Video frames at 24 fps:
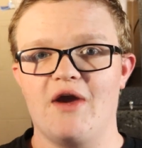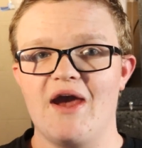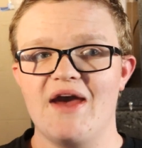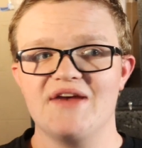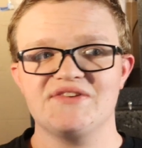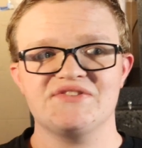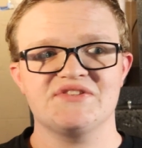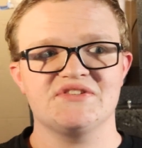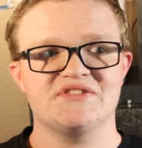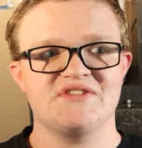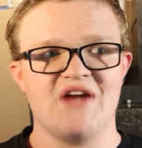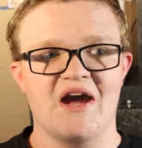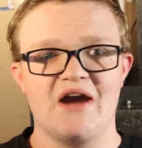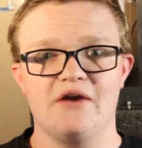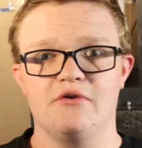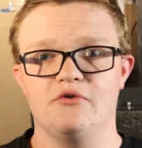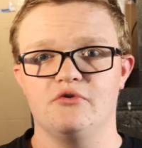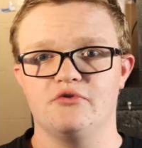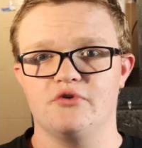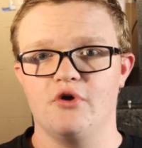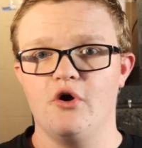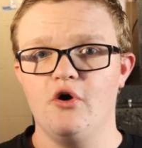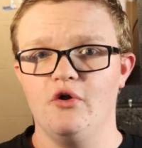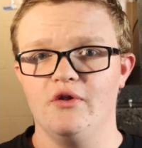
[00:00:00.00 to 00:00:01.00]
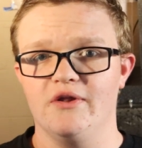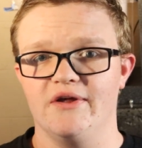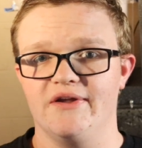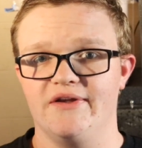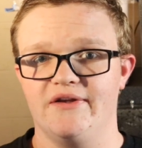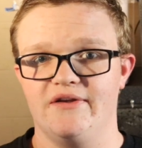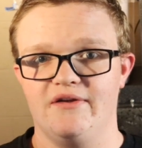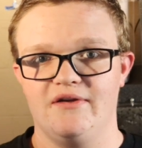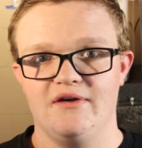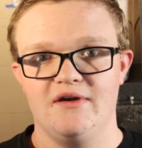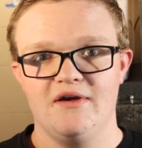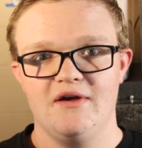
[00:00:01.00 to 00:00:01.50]
Ask Tyler Nolan.
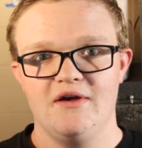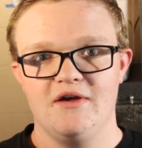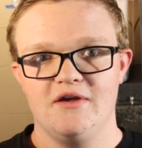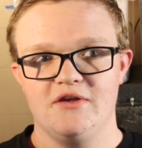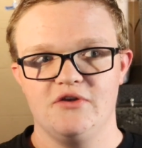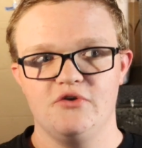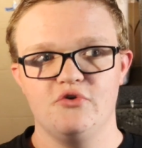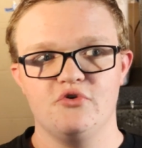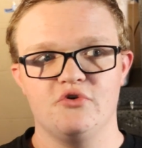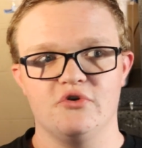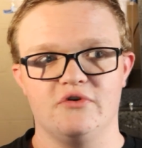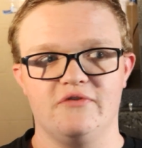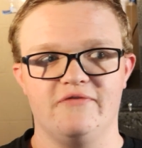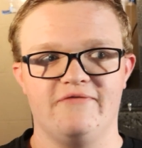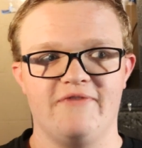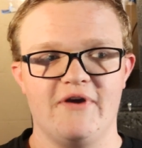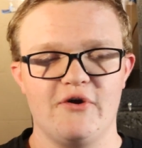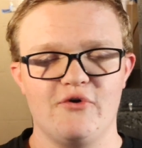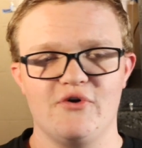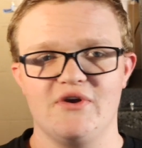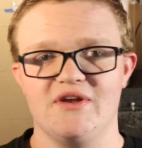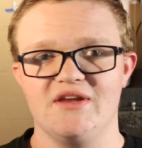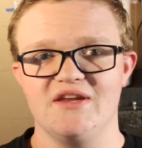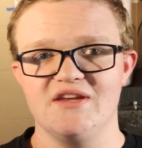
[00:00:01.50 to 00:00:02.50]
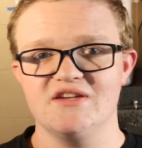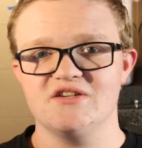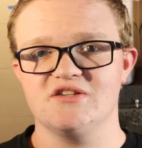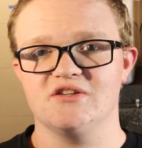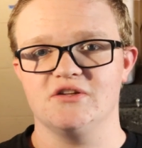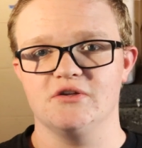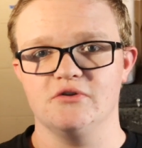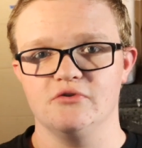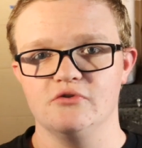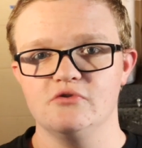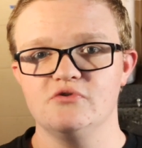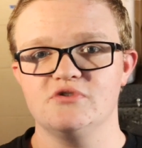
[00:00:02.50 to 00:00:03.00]
You could very
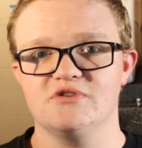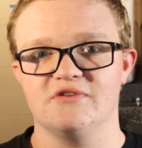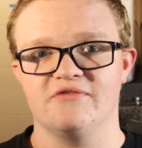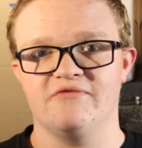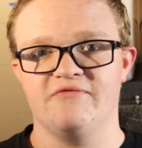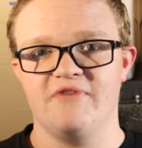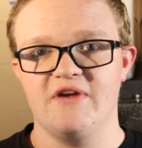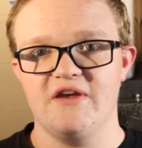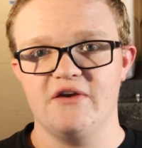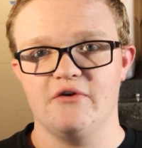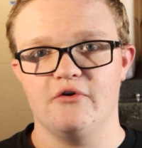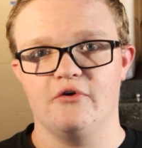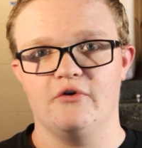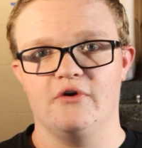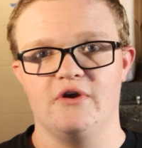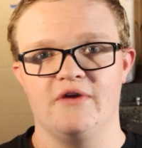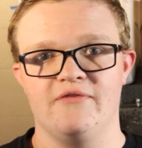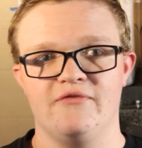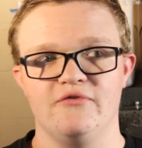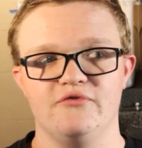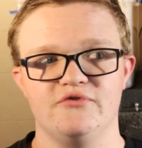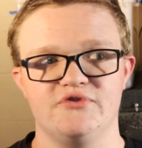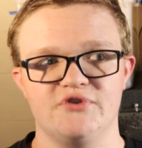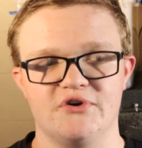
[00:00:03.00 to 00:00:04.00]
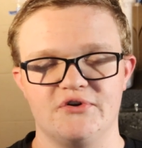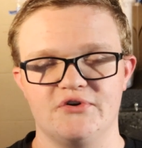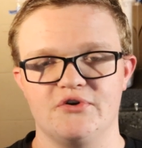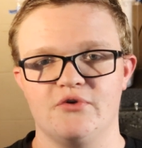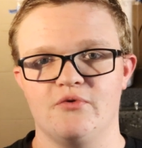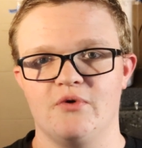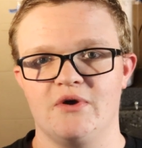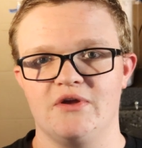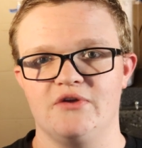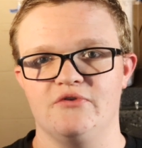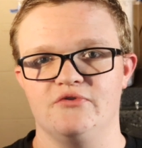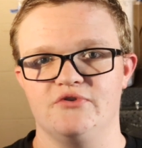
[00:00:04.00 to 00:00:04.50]
easily lose a finger if you don't
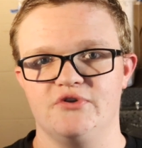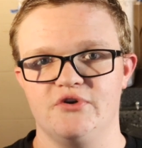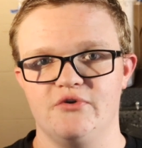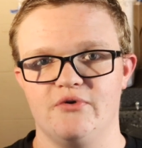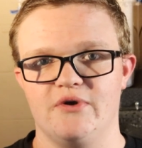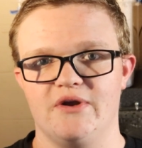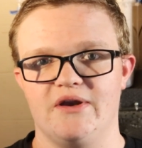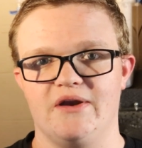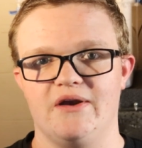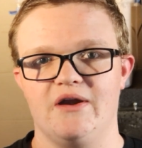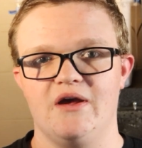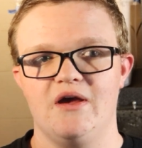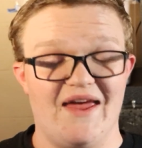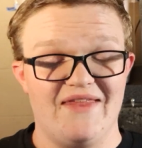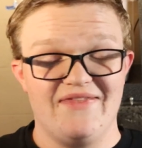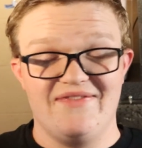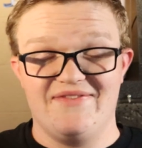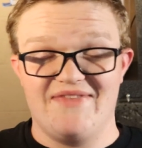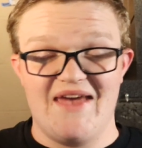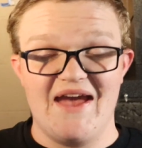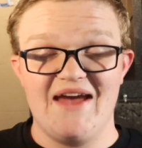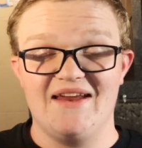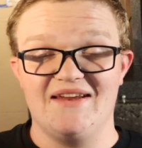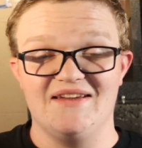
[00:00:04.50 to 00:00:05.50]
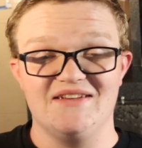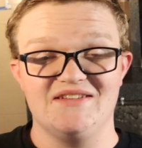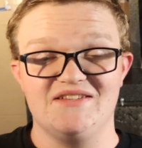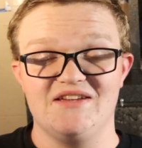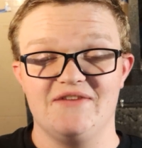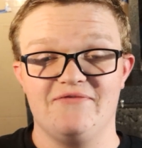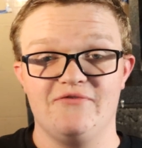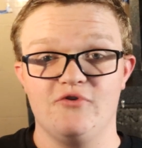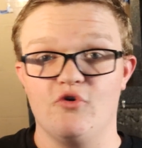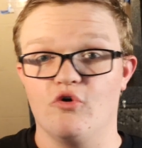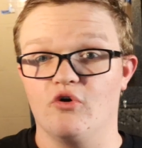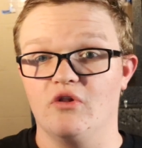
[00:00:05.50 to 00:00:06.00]
know what you're doing, and that is
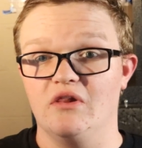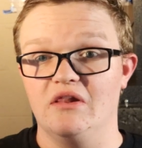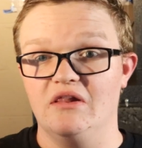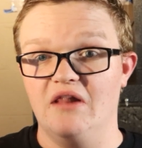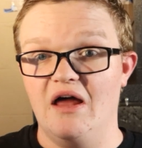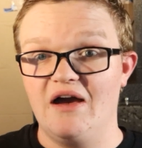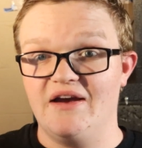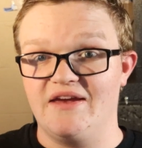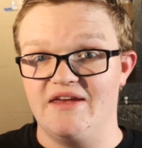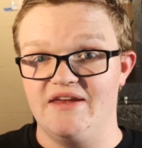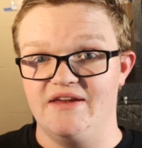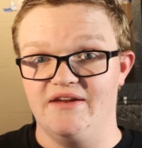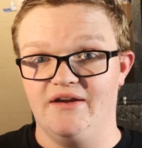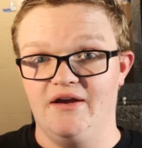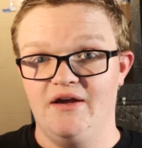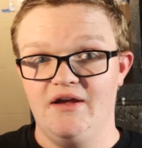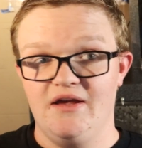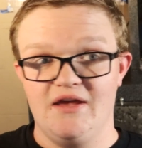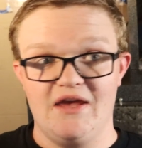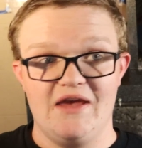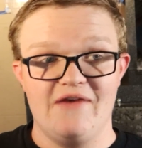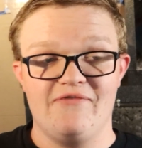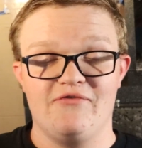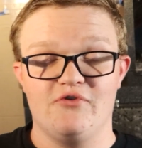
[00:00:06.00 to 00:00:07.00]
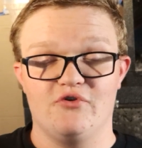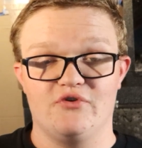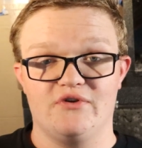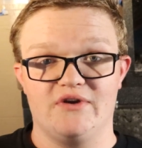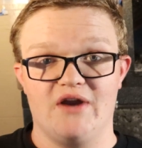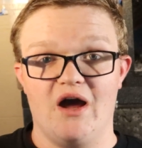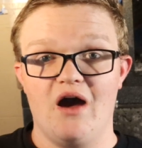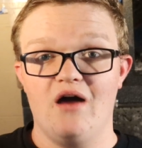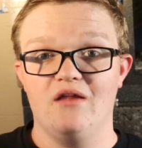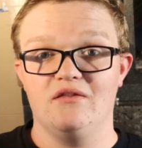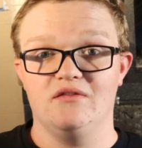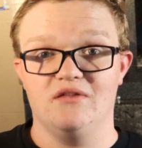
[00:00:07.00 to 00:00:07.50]
if you're lucky. If you're
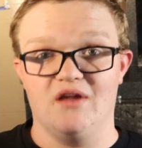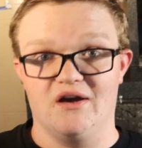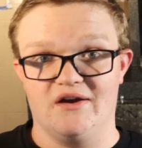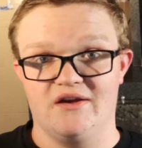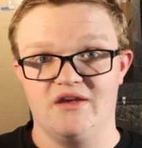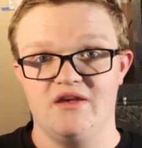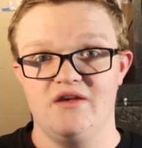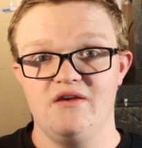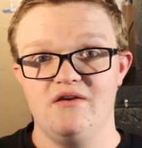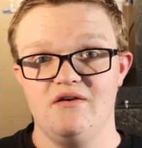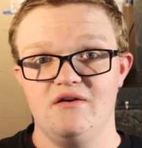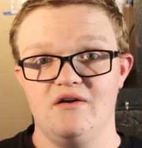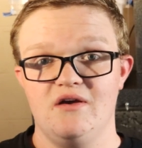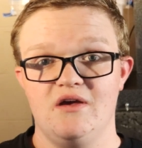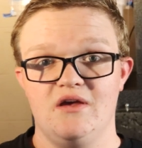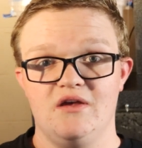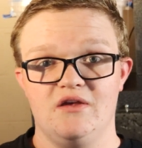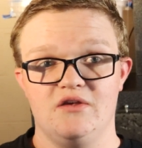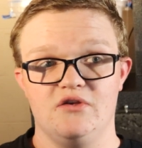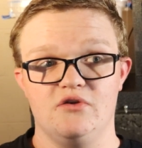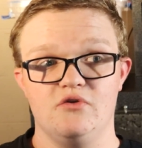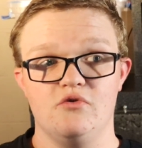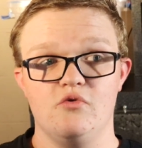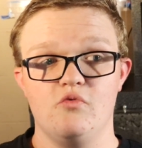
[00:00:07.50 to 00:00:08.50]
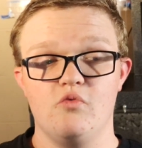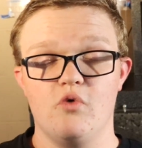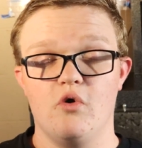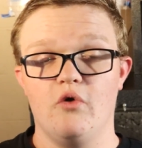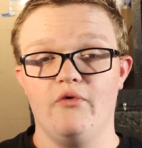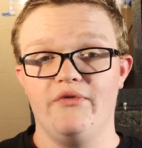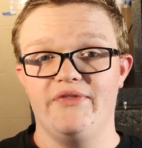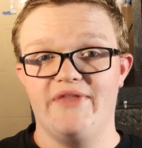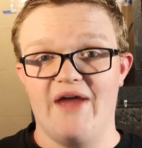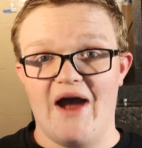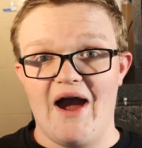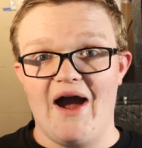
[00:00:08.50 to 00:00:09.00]
not lucky, you
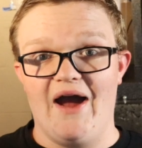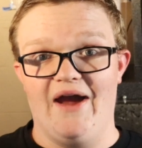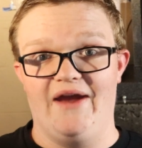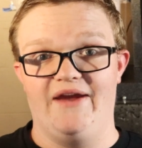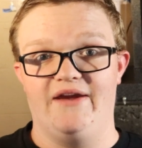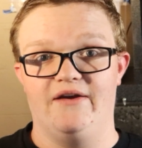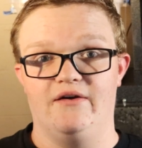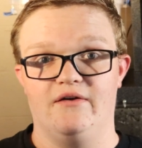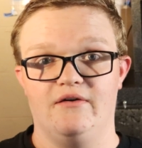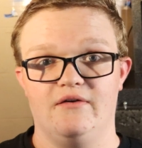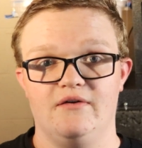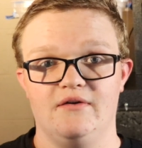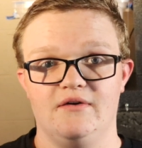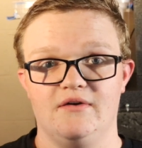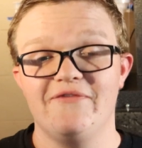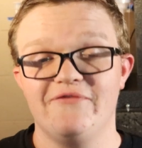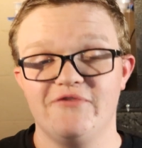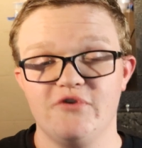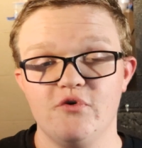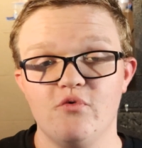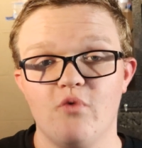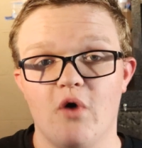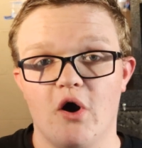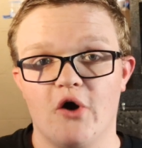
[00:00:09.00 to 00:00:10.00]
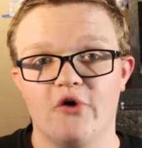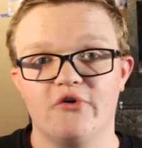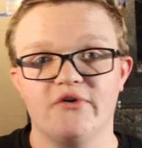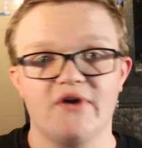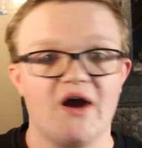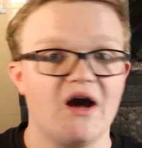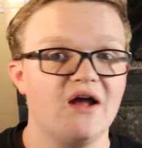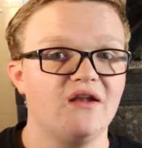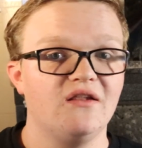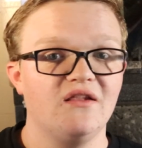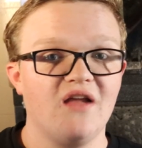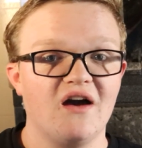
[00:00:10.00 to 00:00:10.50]
will die. If you are
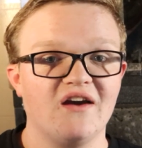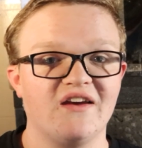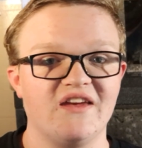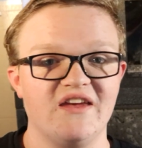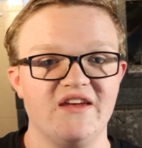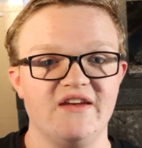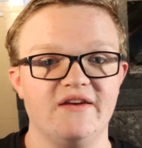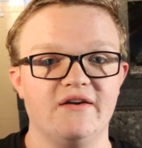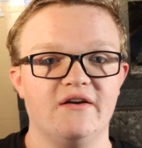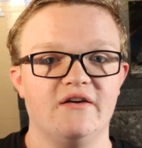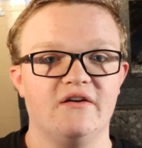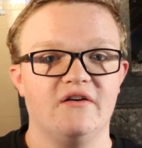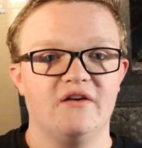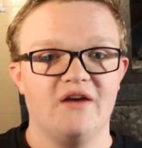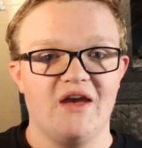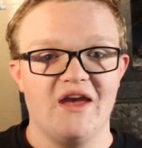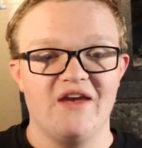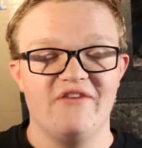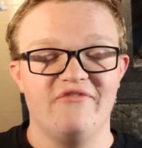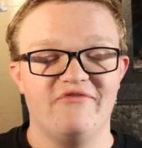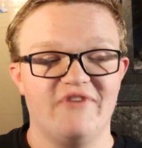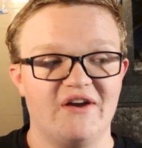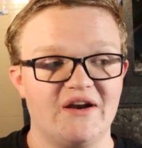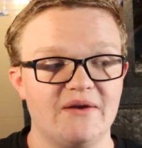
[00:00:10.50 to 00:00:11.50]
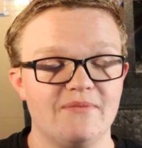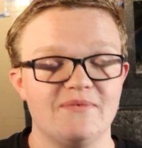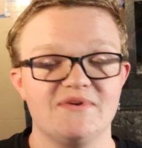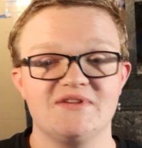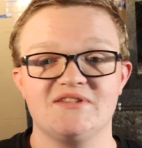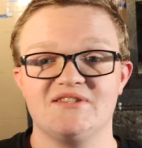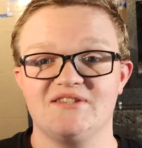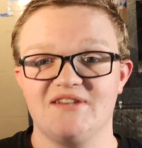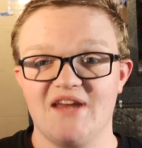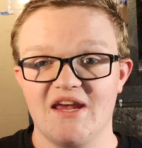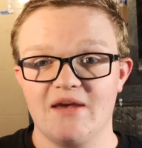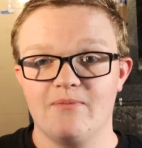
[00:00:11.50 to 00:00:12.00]
not lucky, a
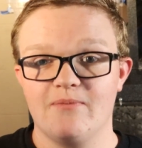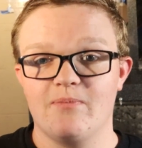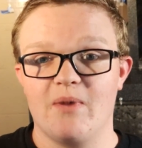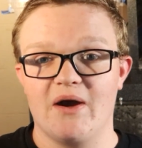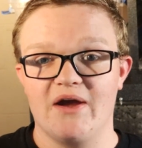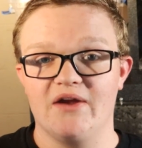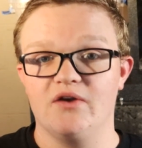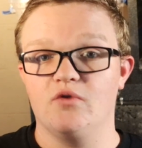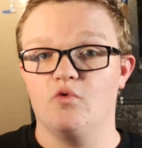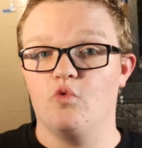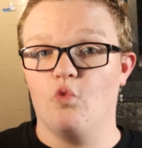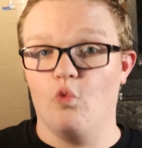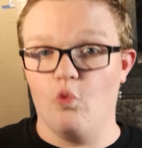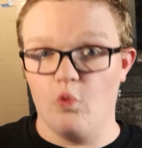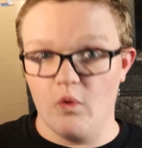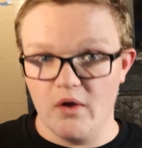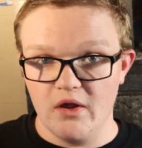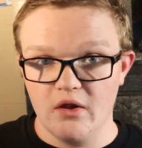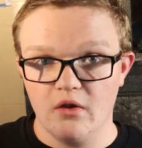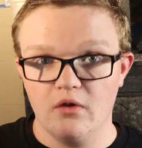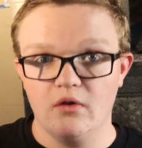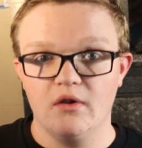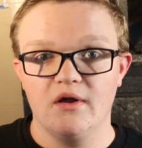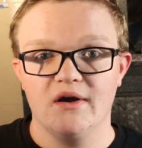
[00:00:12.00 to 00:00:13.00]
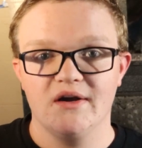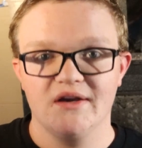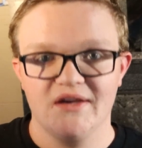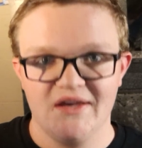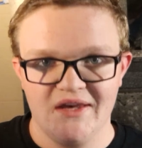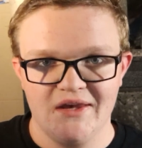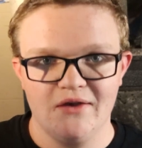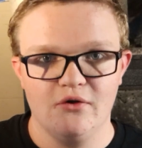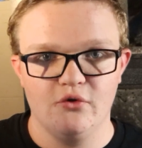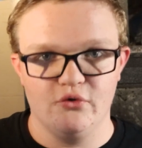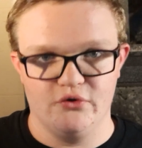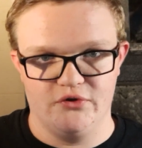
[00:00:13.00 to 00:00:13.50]
venomous snake bite will
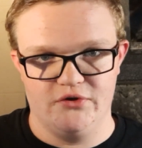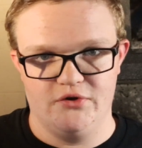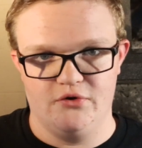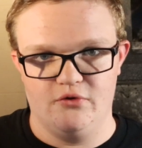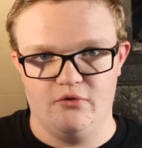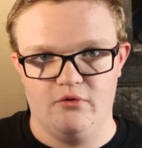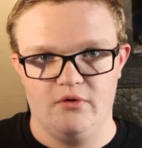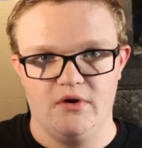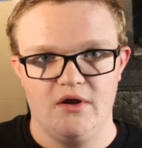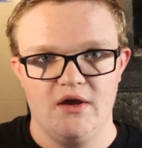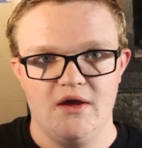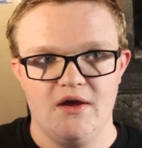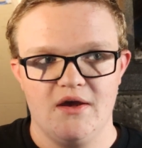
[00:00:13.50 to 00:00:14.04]
kill you.